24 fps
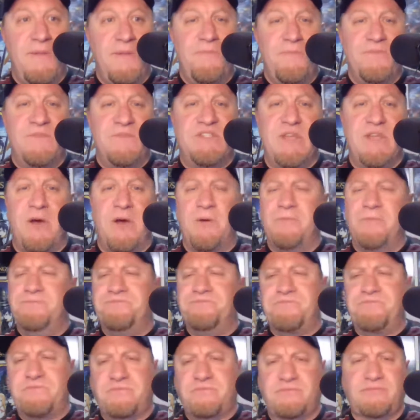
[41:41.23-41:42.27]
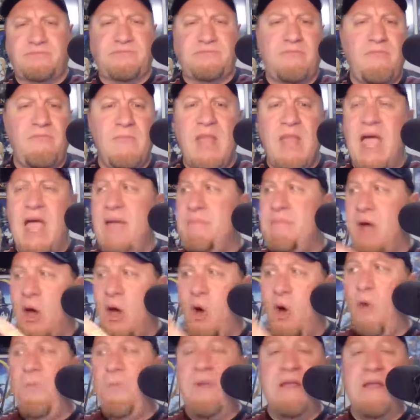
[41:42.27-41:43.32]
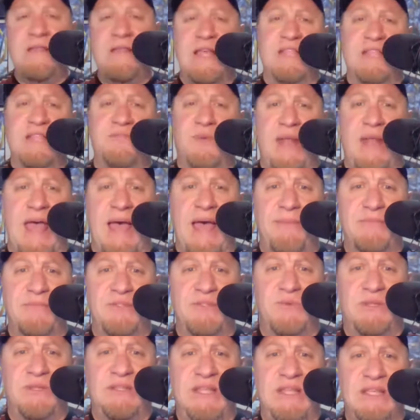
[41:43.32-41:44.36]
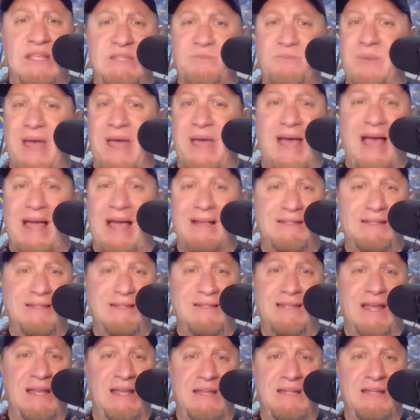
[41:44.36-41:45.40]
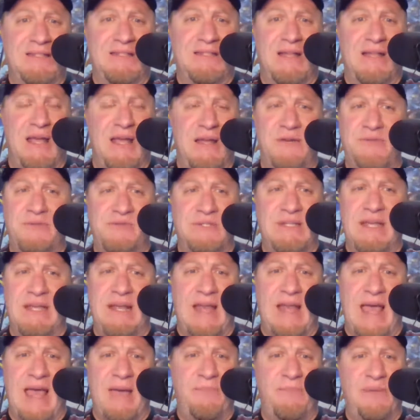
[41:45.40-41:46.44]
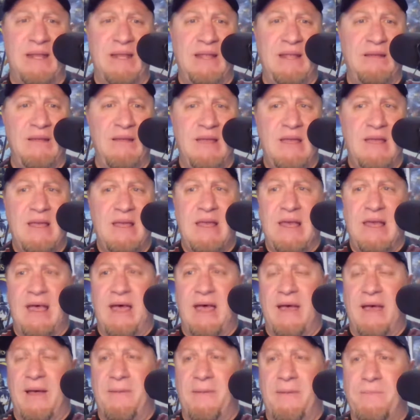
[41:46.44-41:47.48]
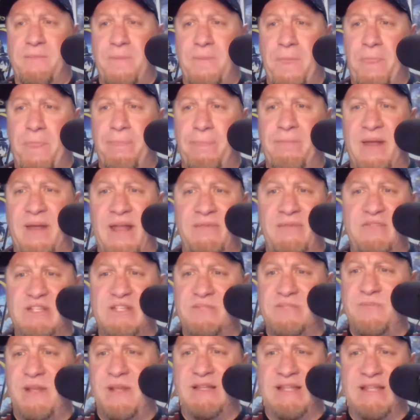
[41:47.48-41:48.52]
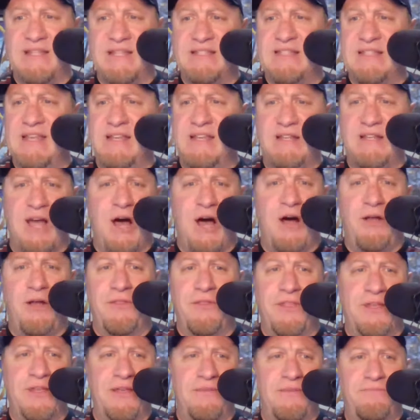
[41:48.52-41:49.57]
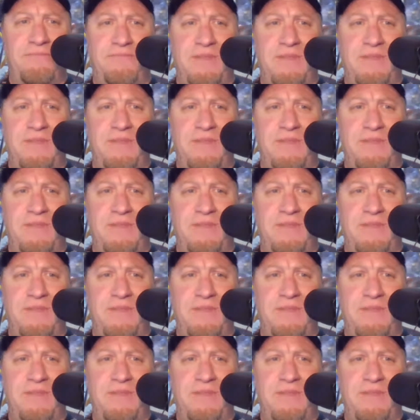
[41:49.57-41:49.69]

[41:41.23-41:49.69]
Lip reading: So I'm hoping that's what happens with this. I don't see it happening. But I've just been listening to all the